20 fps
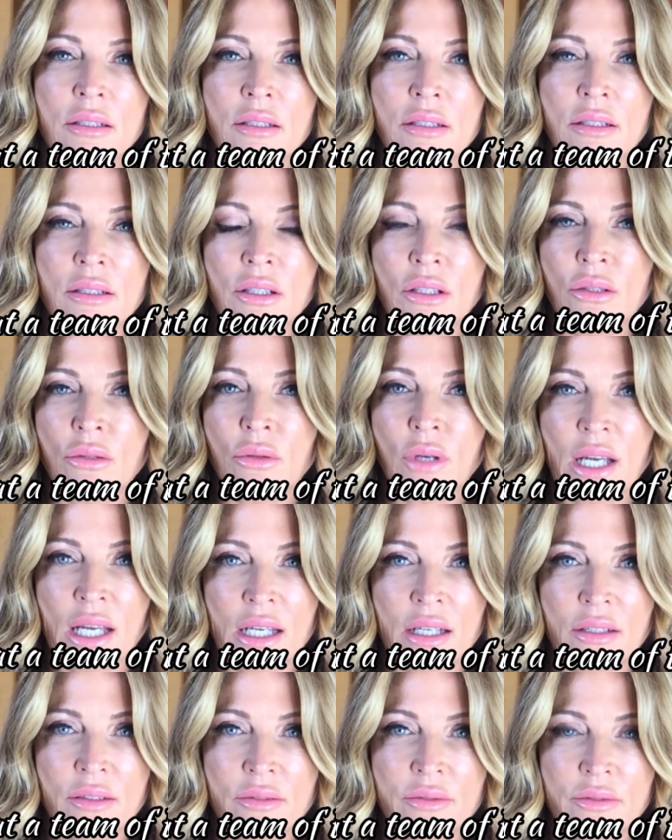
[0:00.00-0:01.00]
you
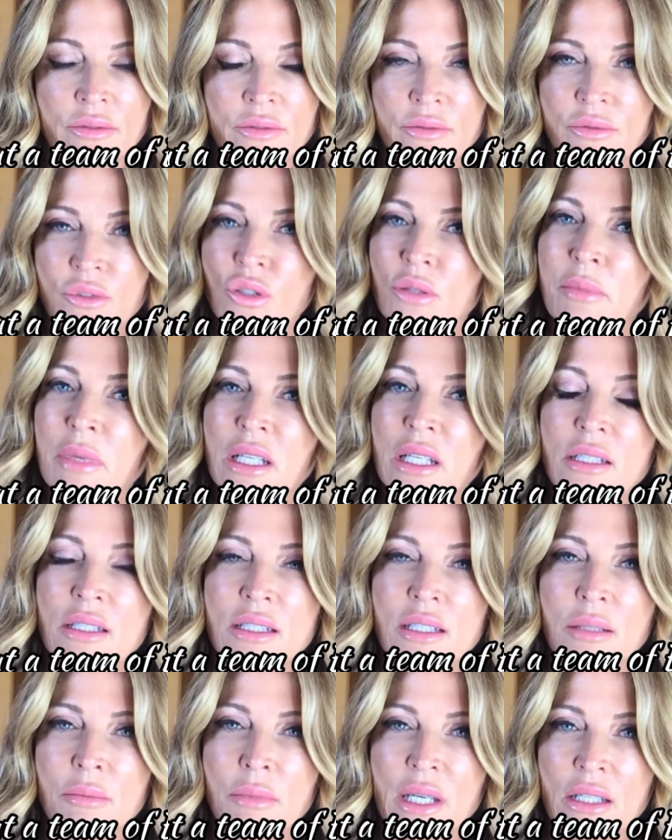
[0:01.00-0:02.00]
have tremendous
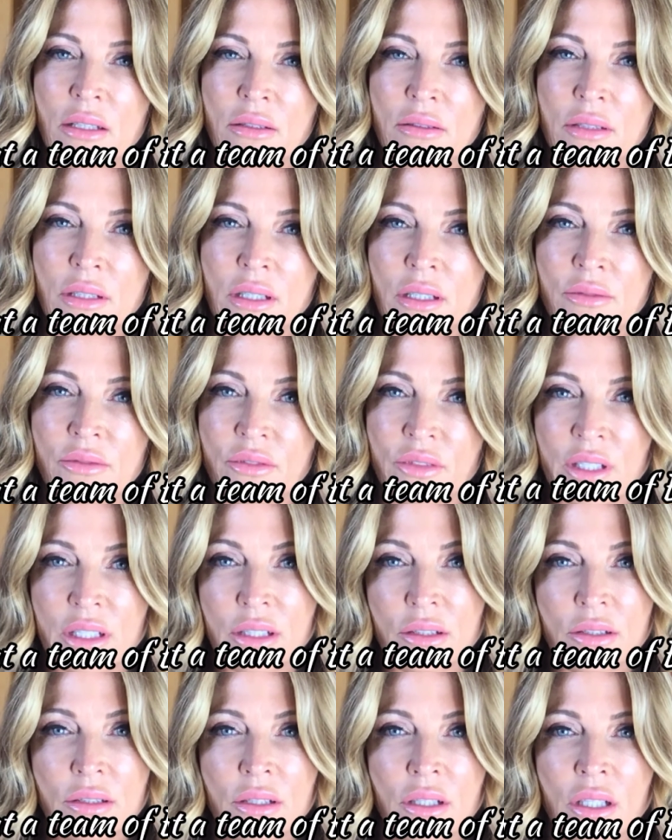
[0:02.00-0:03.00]
amount of
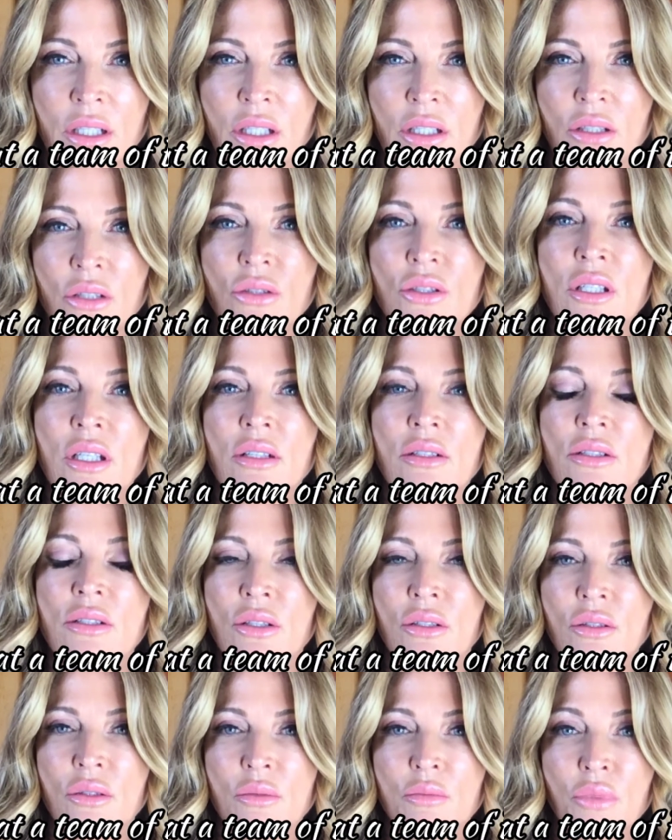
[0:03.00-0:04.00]
fear, you start
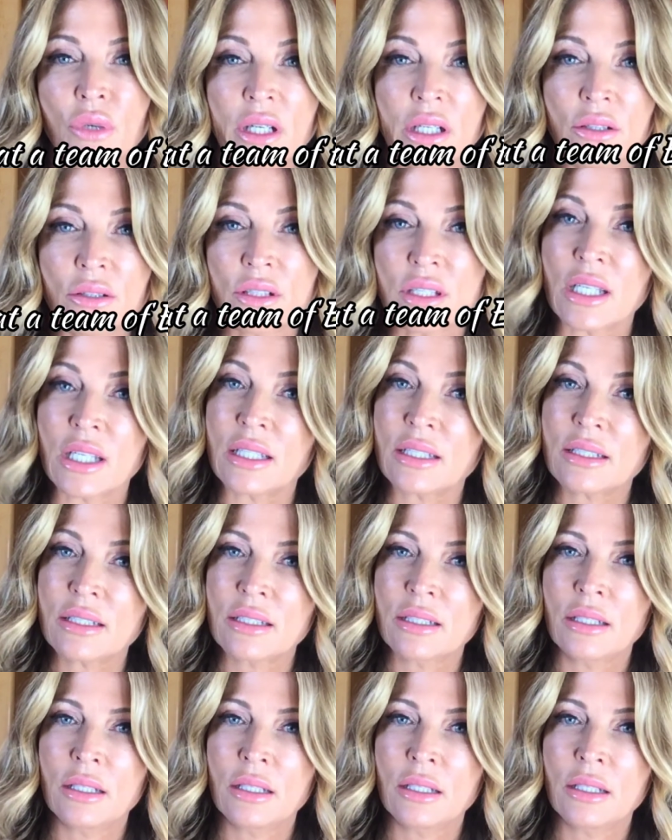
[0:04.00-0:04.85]
to prioritize.